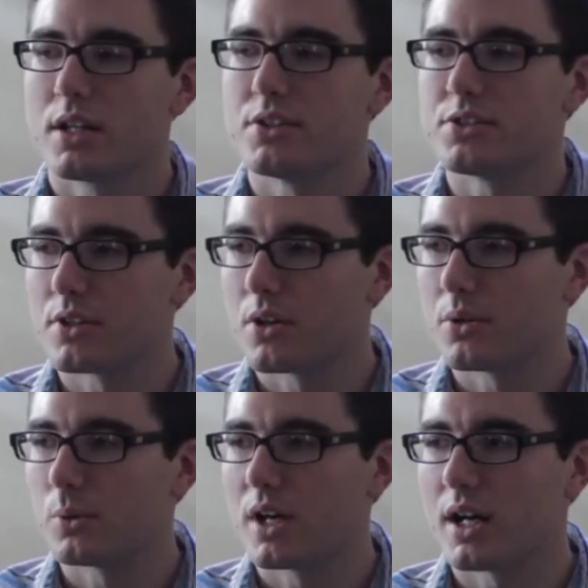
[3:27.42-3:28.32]
and
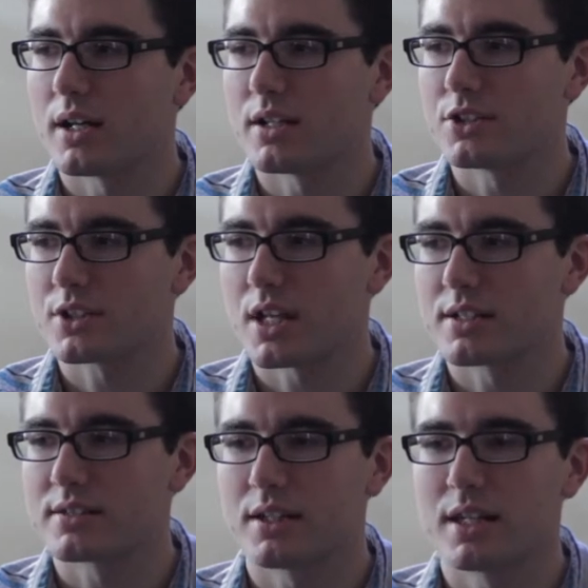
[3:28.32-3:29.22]
so uh, I just kind
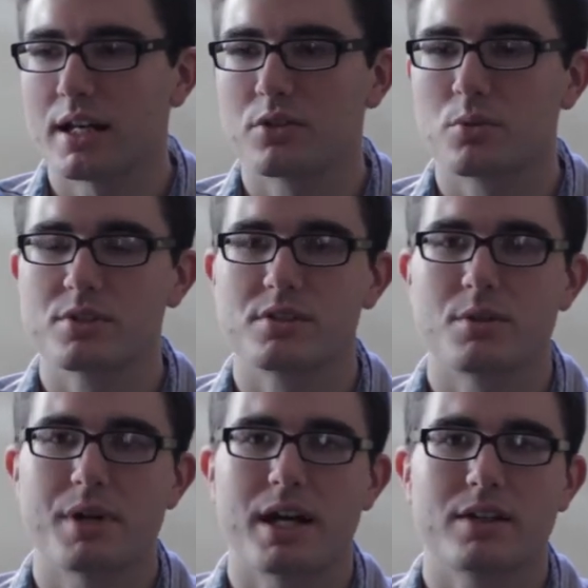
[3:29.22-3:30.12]
of set that towards the
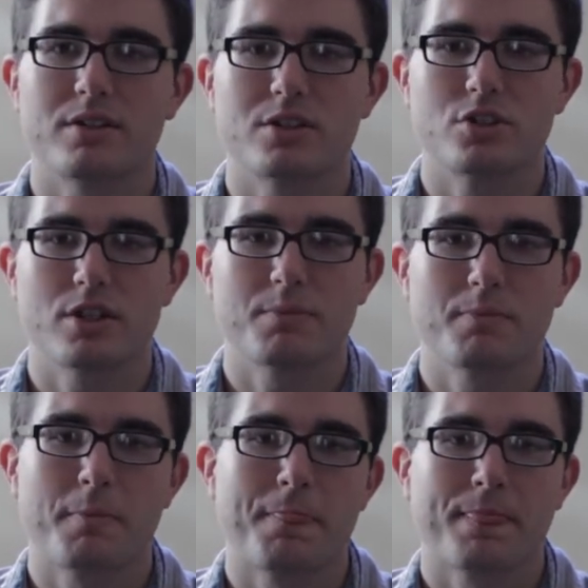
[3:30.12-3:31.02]
back of the
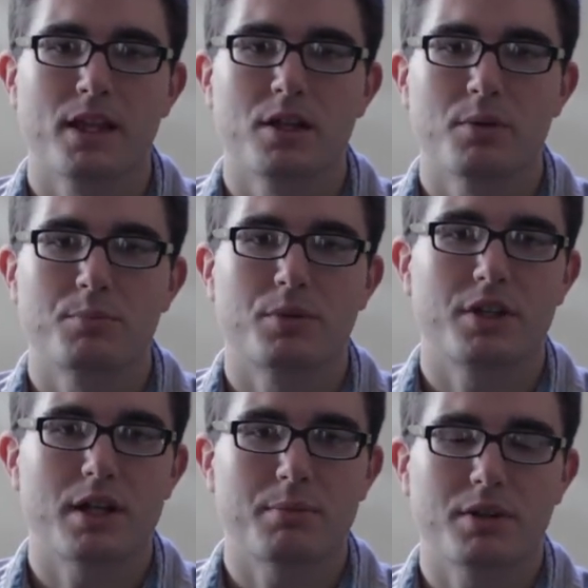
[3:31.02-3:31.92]
gym. Put
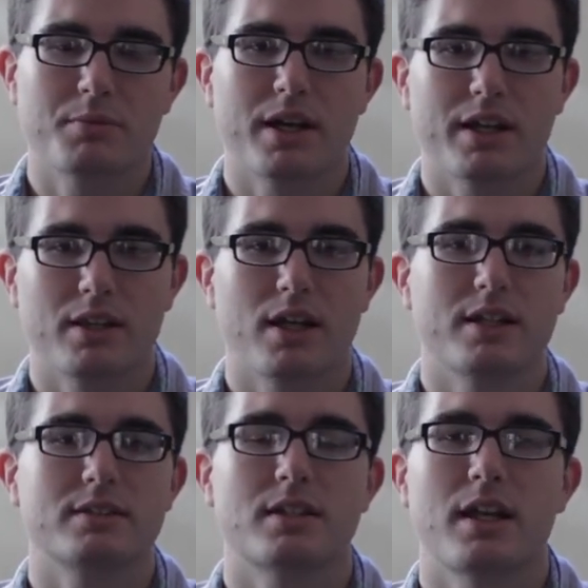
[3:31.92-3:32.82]
it up on my
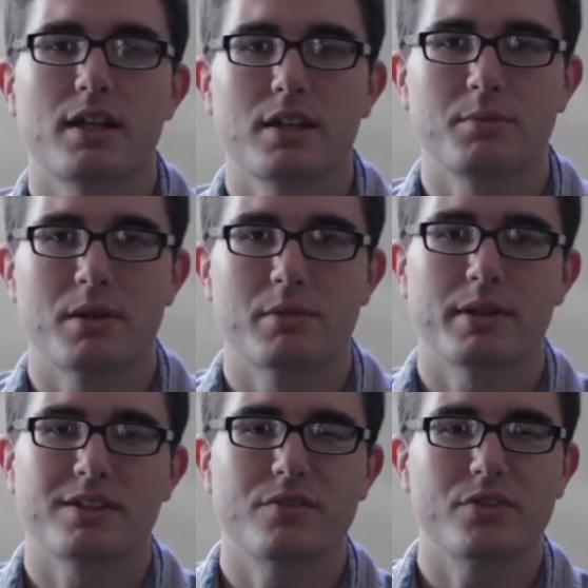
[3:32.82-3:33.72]
light stand, maybe
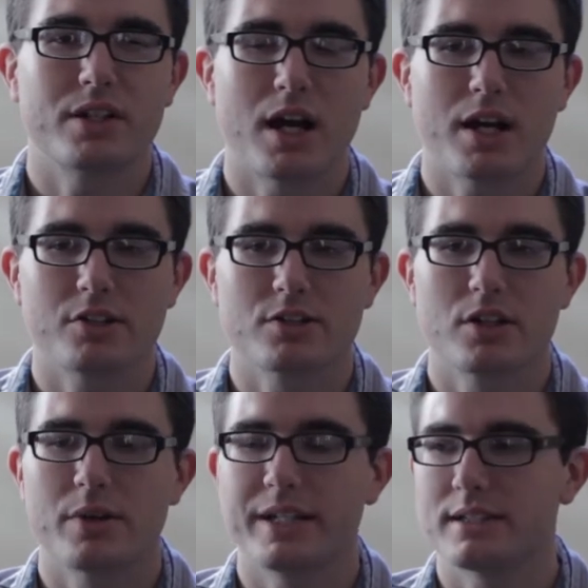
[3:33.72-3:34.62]
about ten feet high or
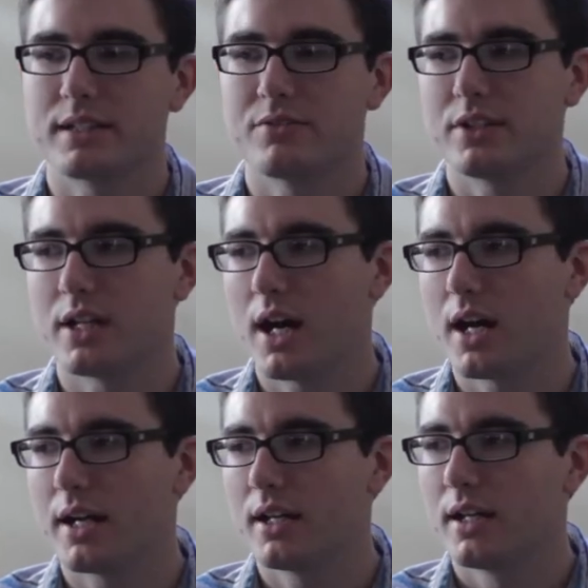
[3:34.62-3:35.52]
so, eight, ten feet
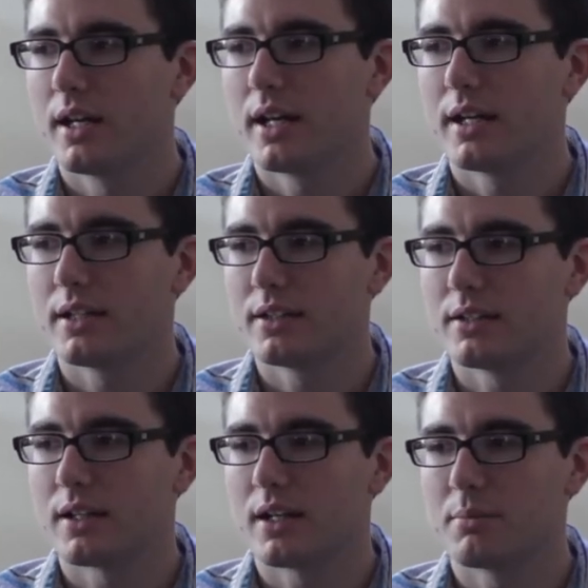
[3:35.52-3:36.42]
high,
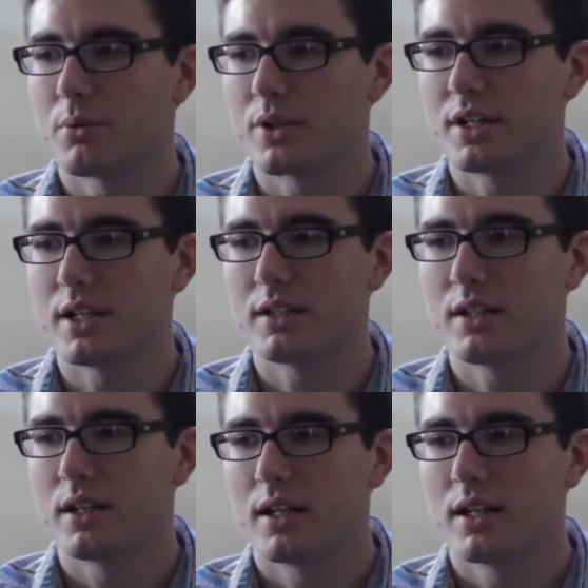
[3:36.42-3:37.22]
and uh, pointed it